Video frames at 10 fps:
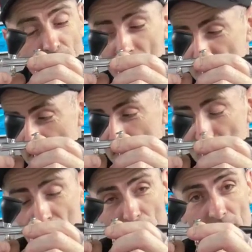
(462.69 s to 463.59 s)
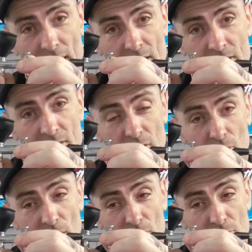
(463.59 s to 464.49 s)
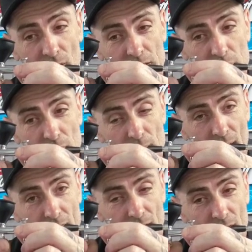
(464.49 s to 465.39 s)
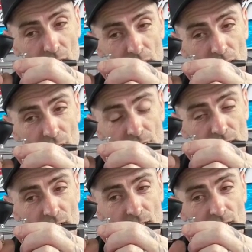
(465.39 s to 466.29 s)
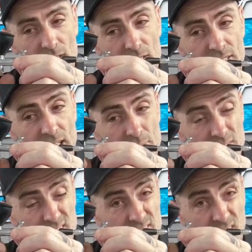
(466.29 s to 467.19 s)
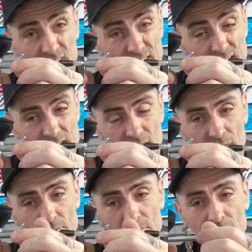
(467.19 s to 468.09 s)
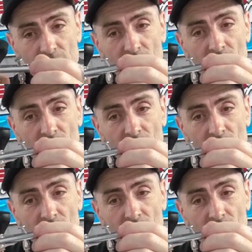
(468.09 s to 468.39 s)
Bit similar to the PS, the Griot's range, with the MAC valve on the front. Seems identical.